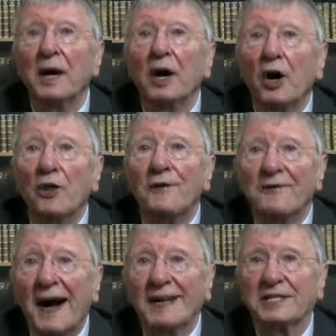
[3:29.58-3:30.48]
Other
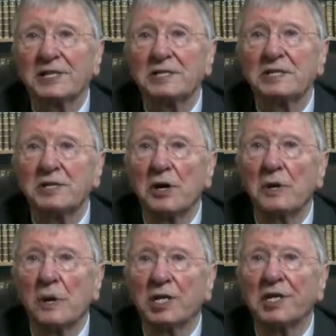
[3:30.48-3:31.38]
factors
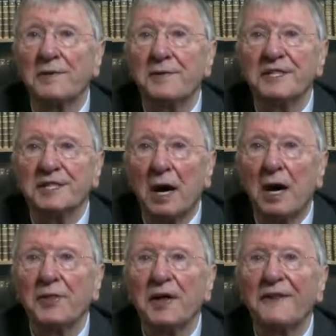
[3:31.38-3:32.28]
that can
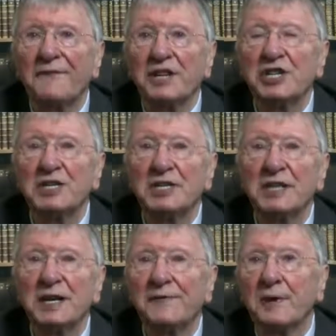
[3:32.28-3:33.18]
retard the
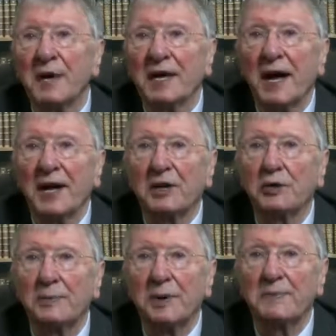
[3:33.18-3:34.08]
efficiency of the mechanical
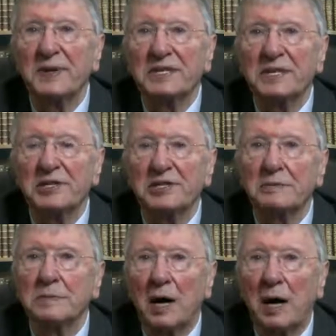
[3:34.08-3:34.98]
pumping
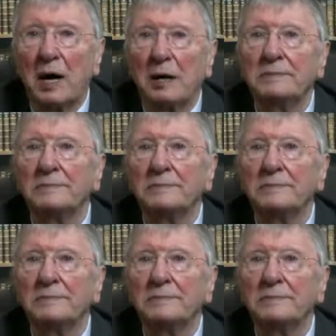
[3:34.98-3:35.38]
system are